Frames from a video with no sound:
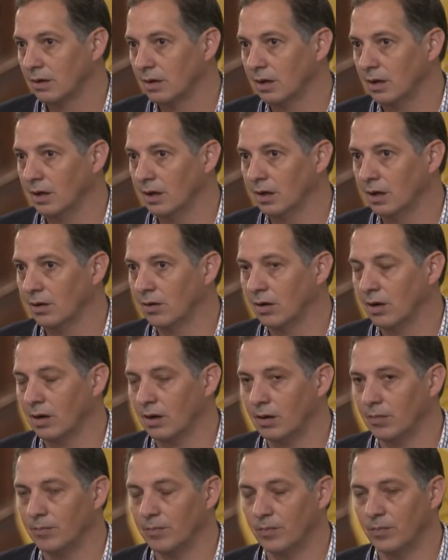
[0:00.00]

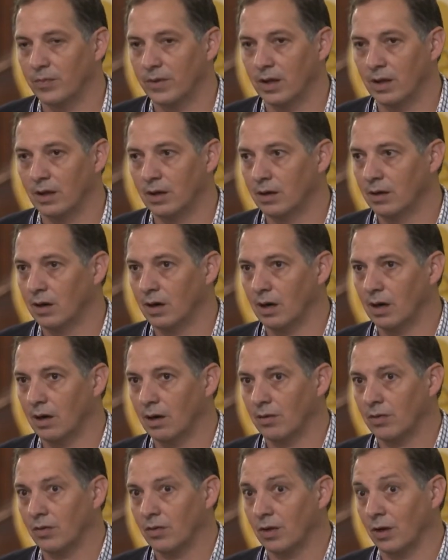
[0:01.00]

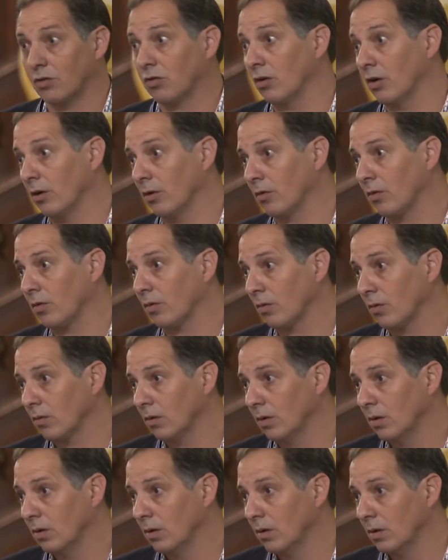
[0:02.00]
in 6 years.
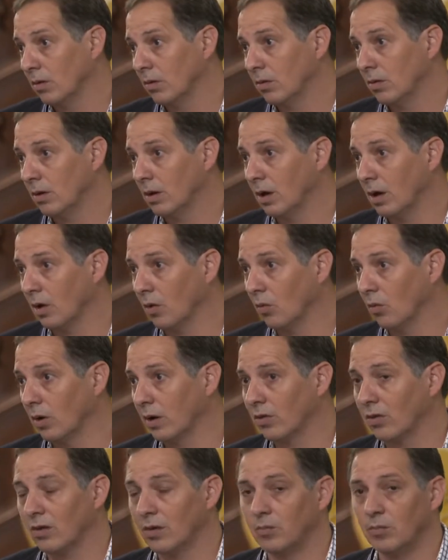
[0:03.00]
Now, what
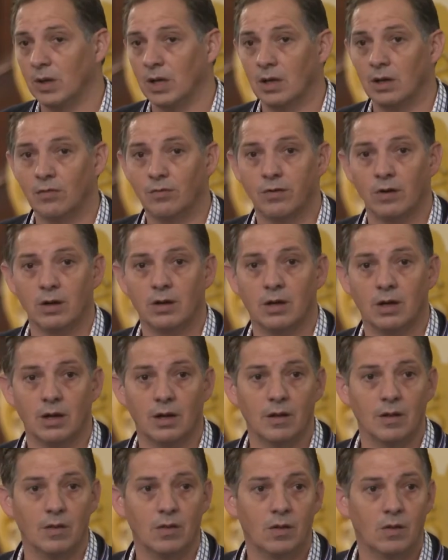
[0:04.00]
does it mean if our
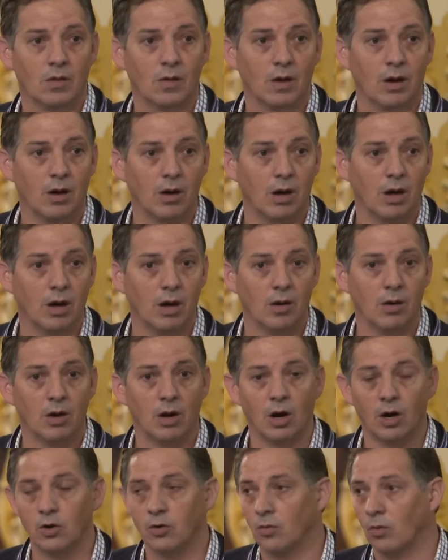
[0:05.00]
kids
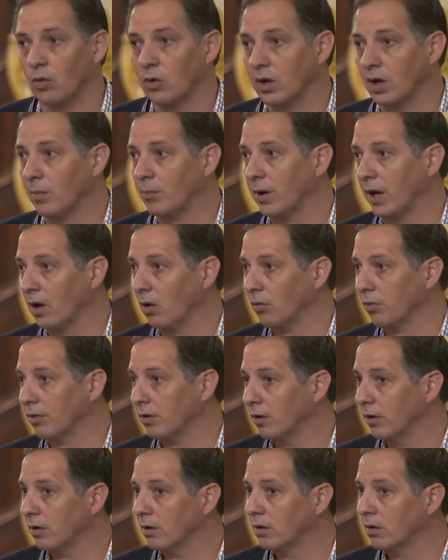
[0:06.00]
are growing up
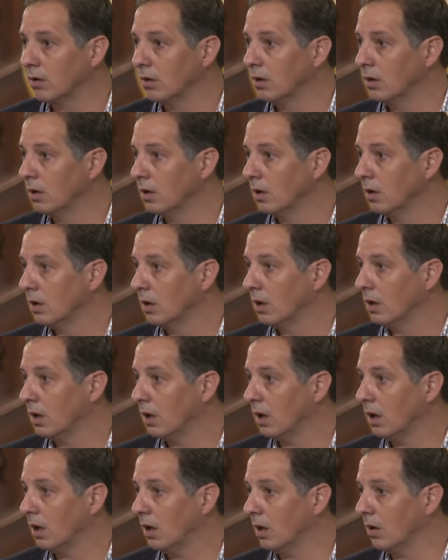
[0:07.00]
healthier?
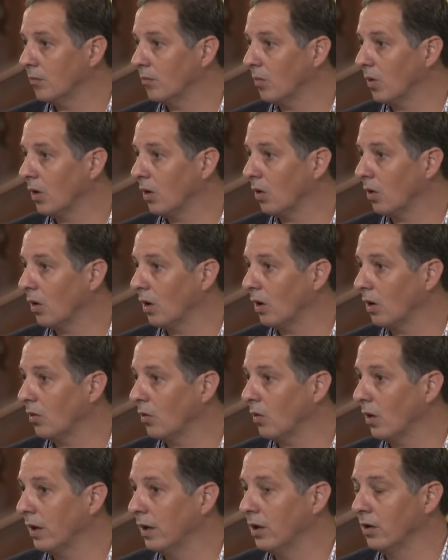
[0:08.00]

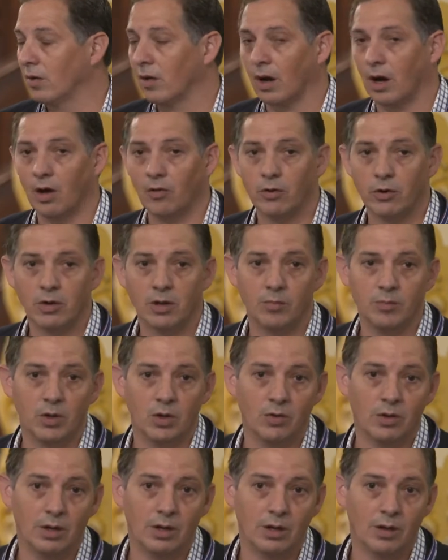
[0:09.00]
In other
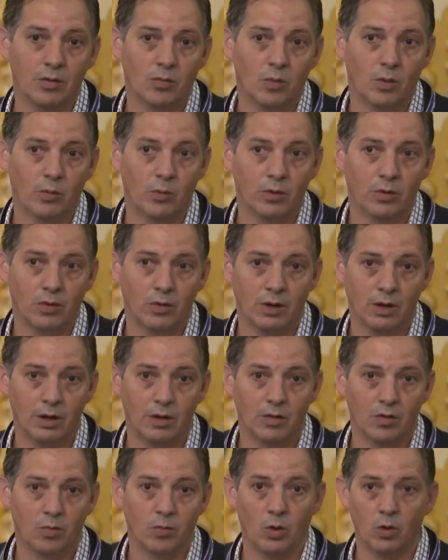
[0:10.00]
communities, what we're seeing
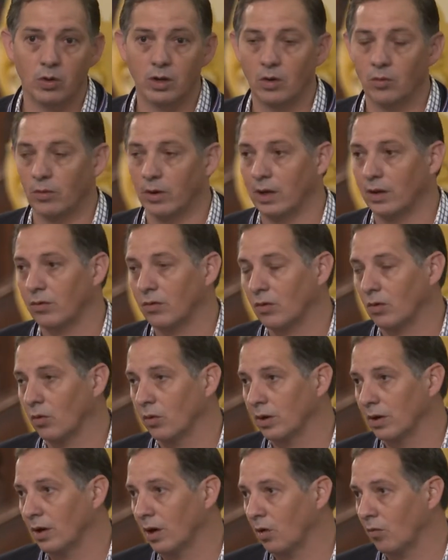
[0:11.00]
is smoking rates
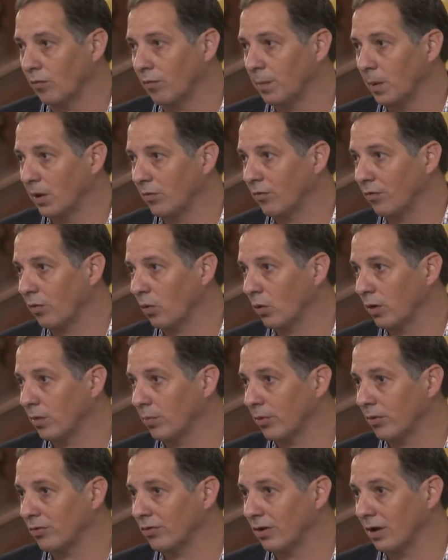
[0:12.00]
going down by
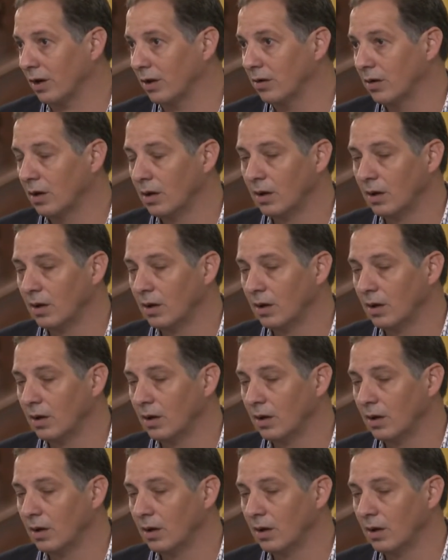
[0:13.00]
40%.